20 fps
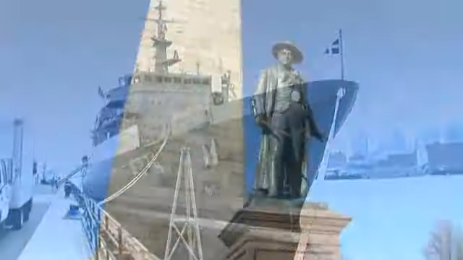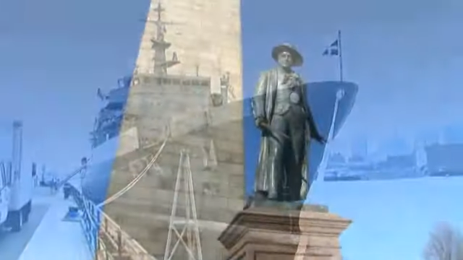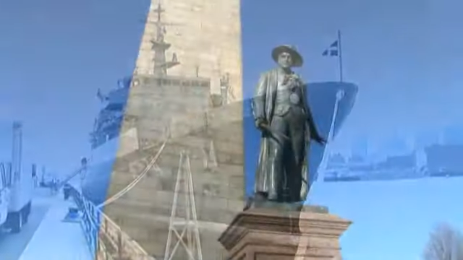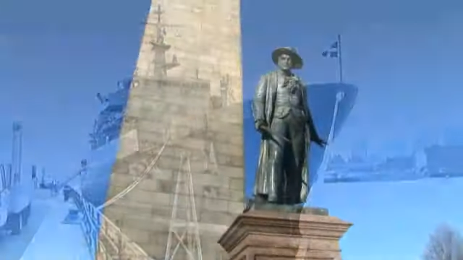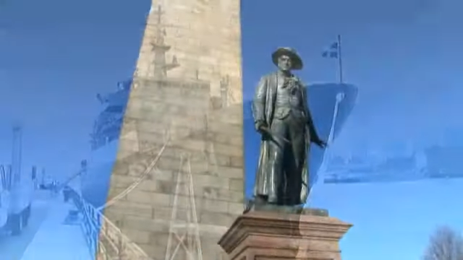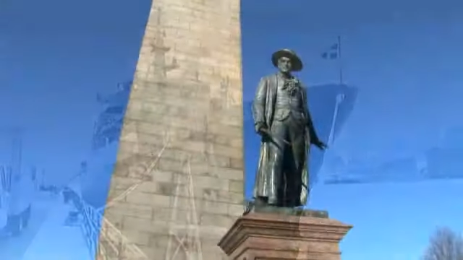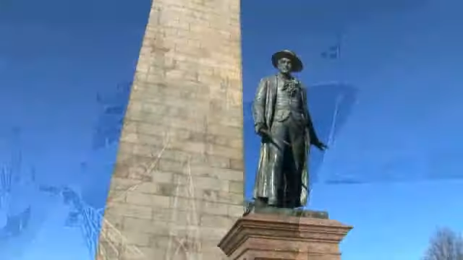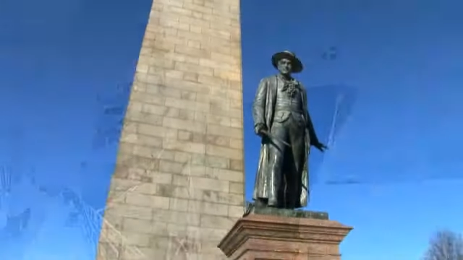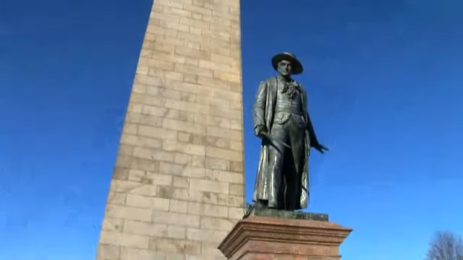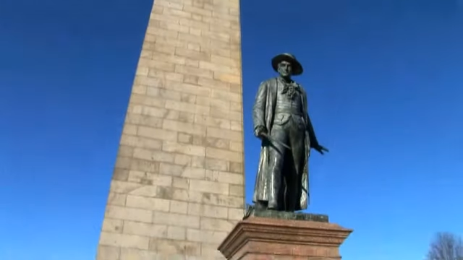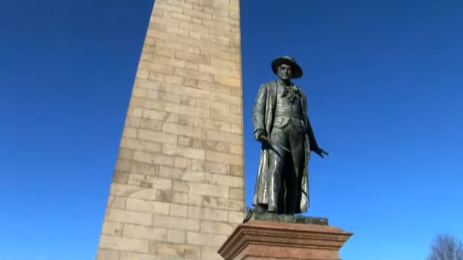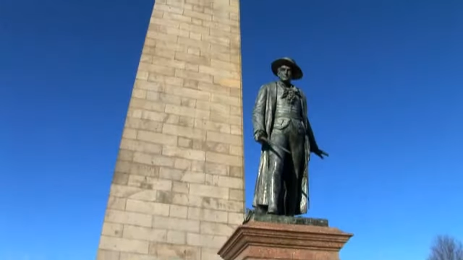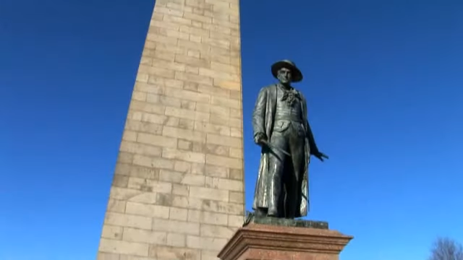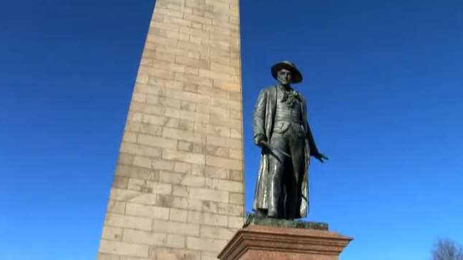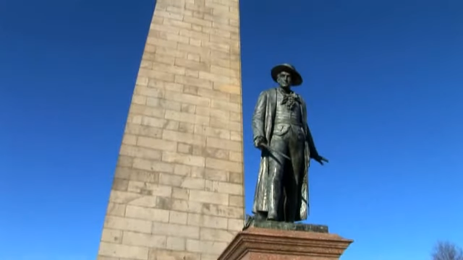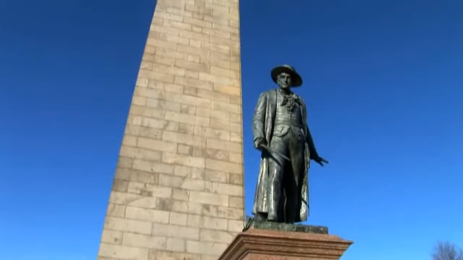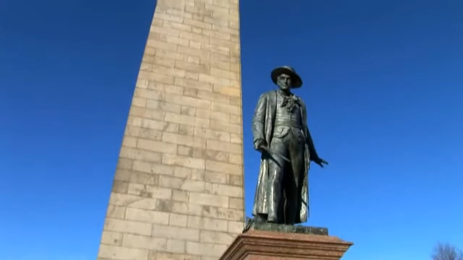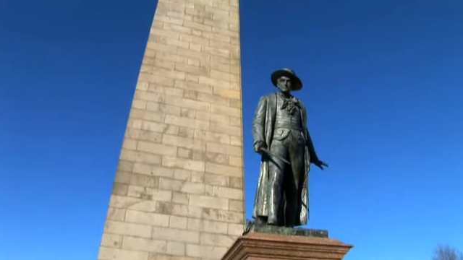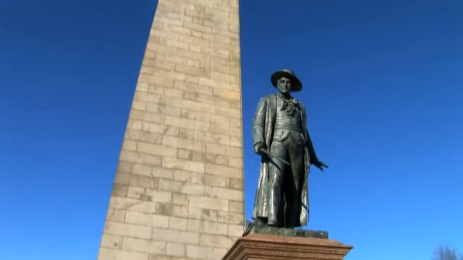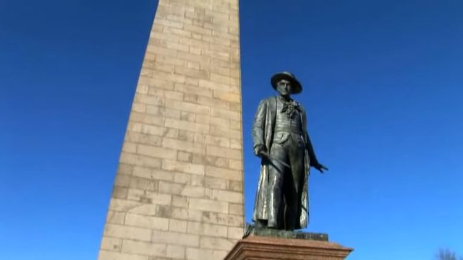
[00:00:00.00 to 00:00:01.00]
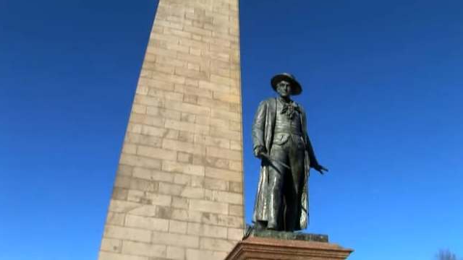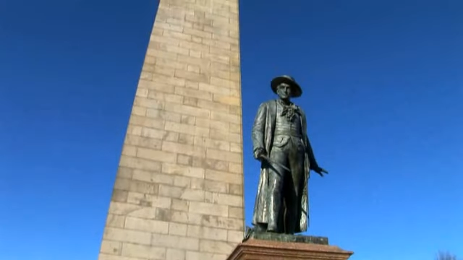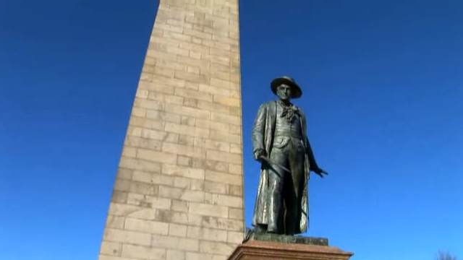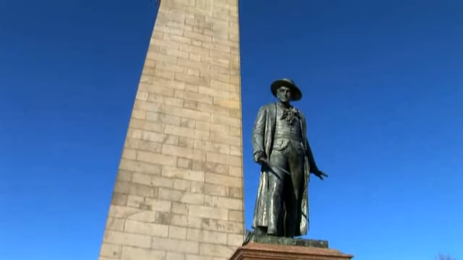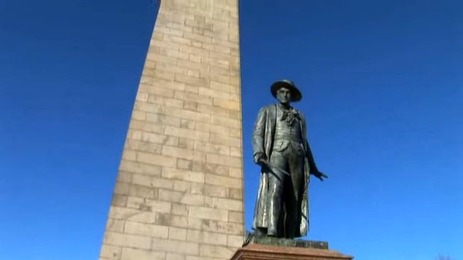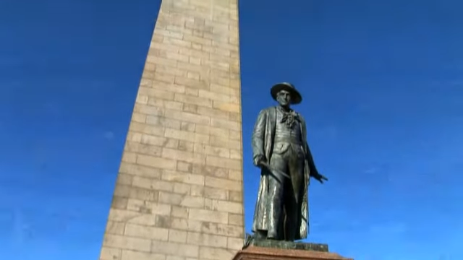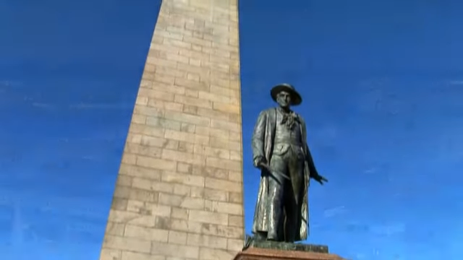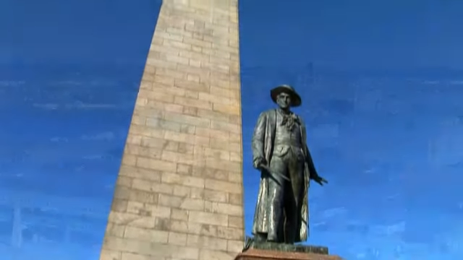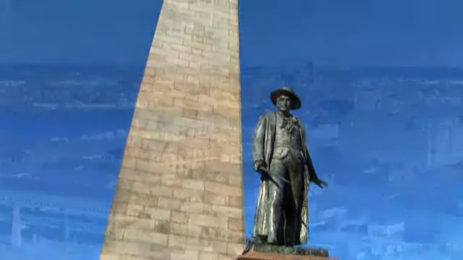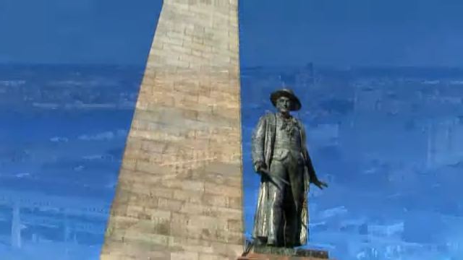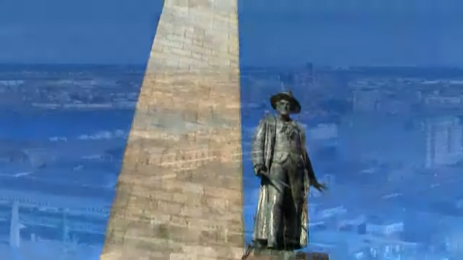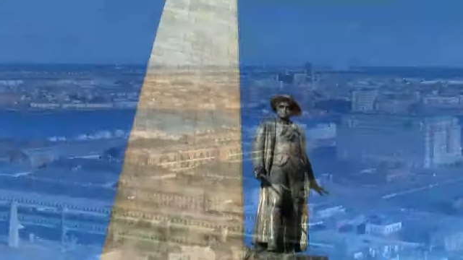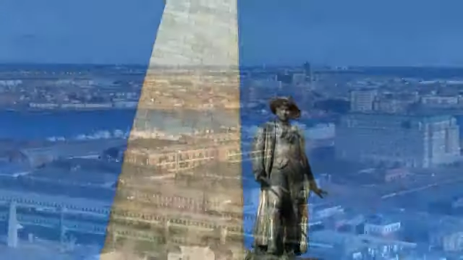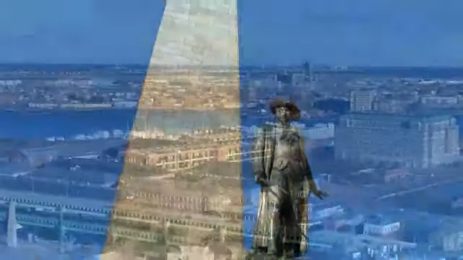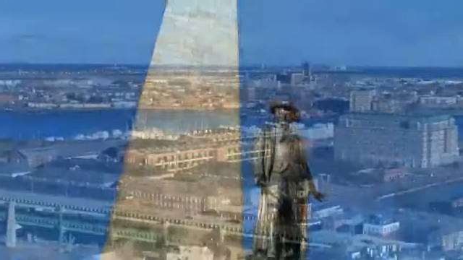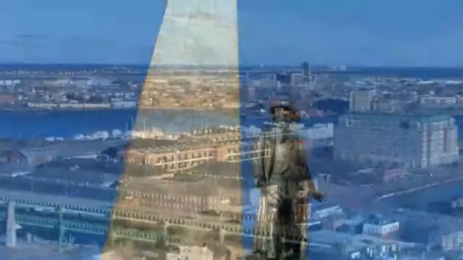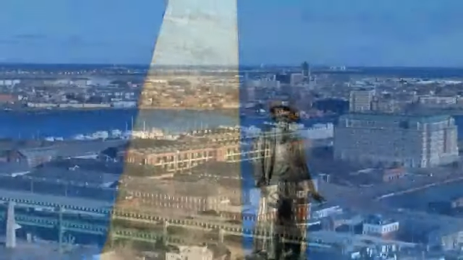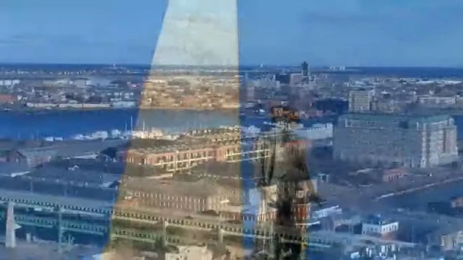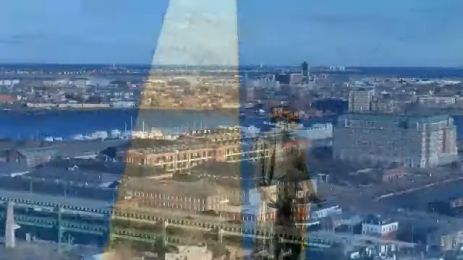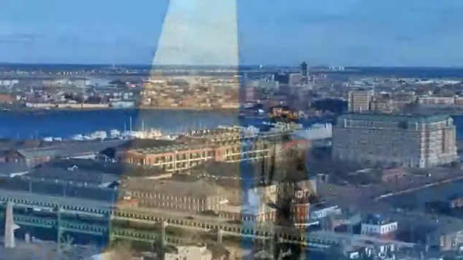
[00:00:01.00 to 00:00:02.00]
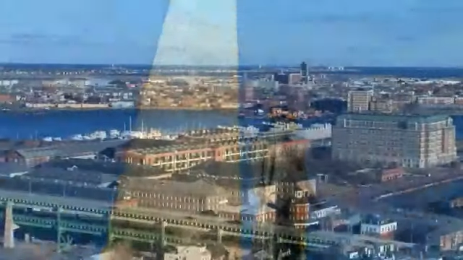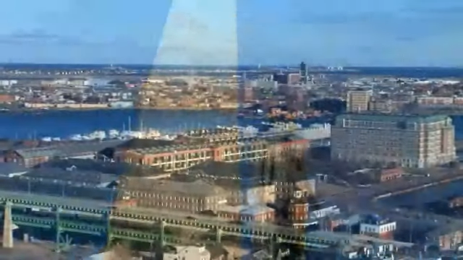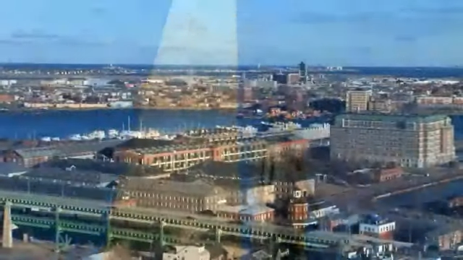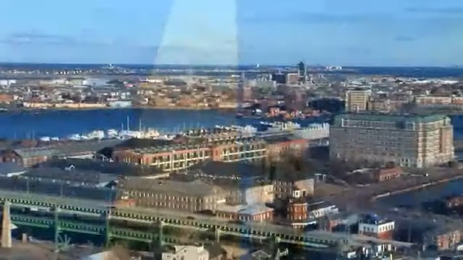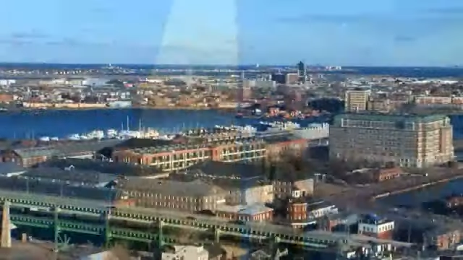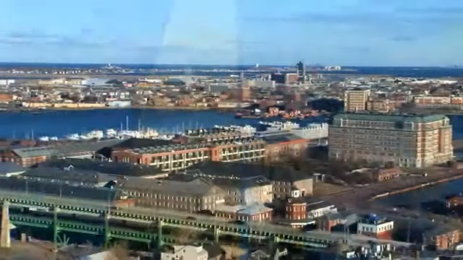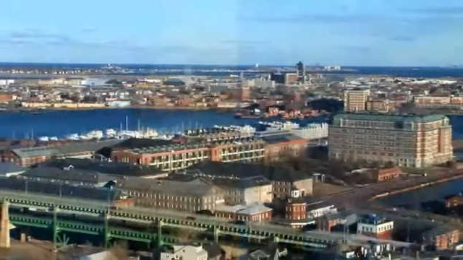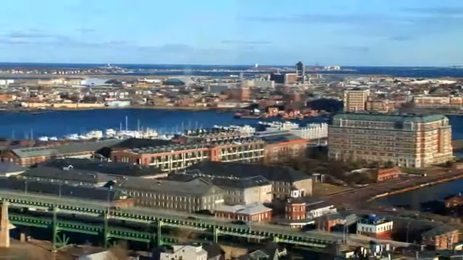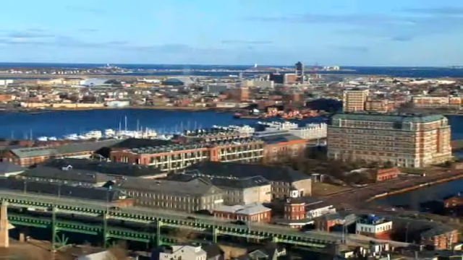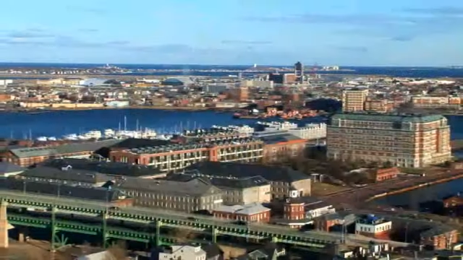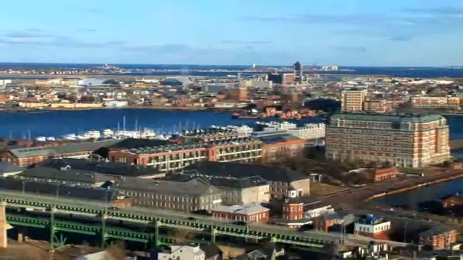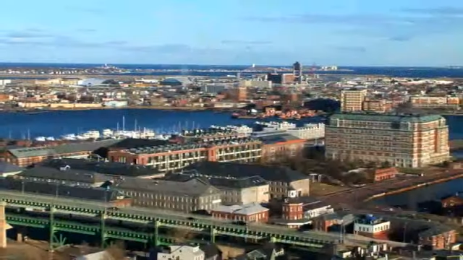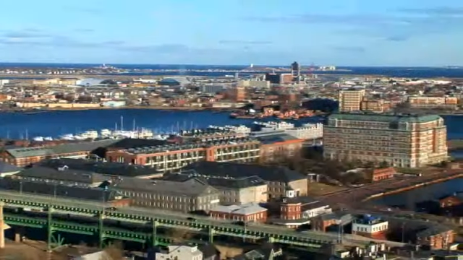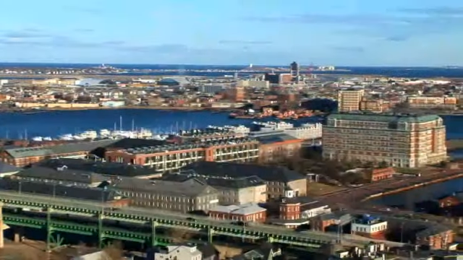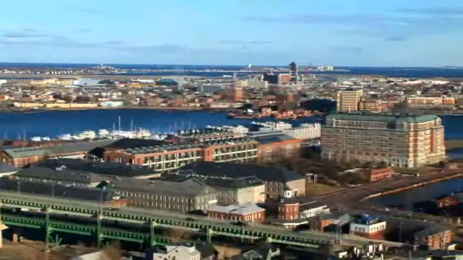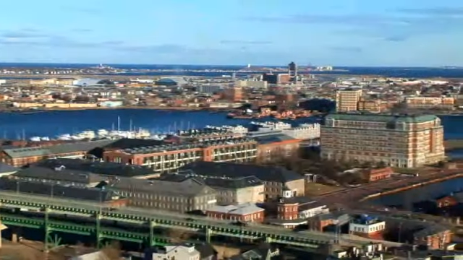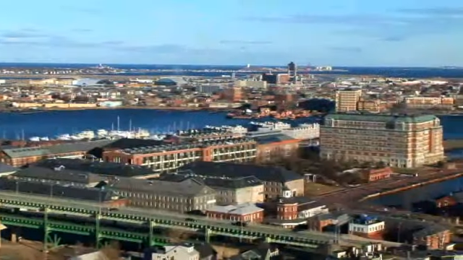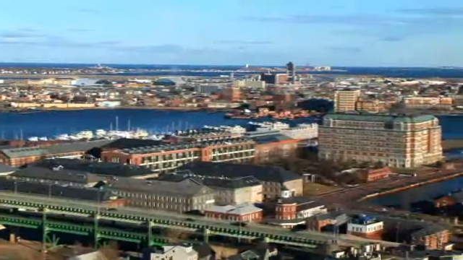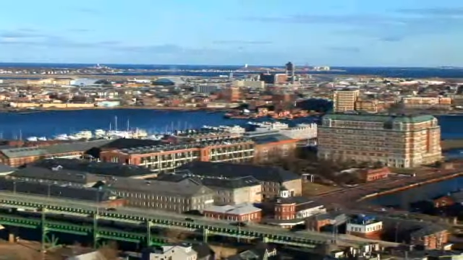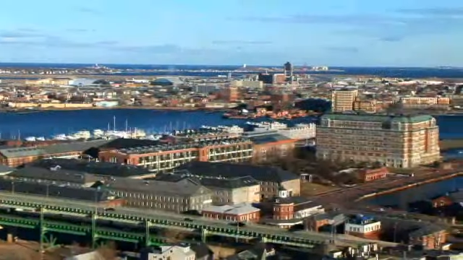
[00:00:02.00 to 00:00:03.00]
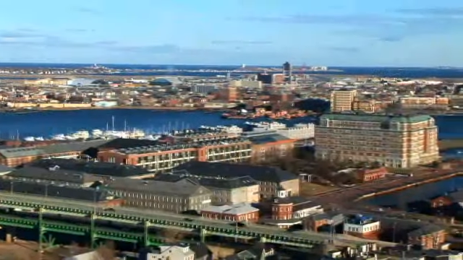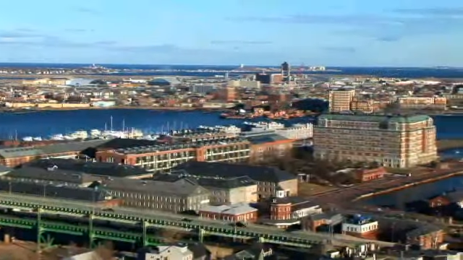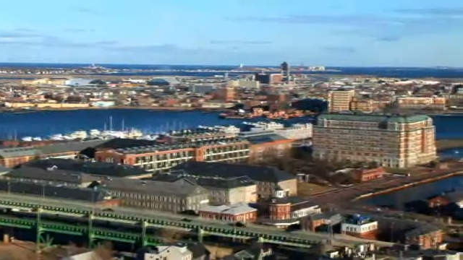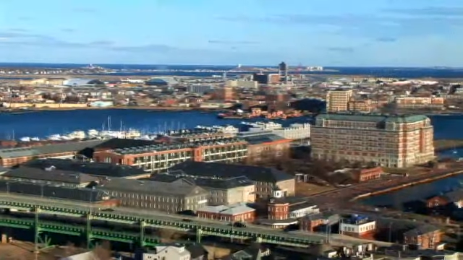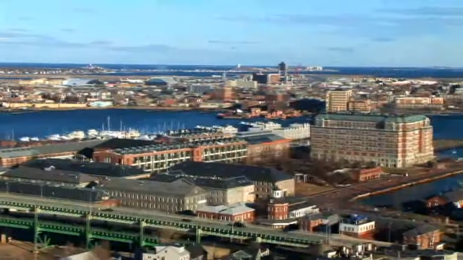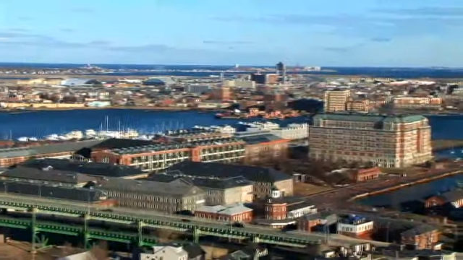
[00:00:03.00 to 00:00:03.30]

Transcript: Nobody's mouth can be seen.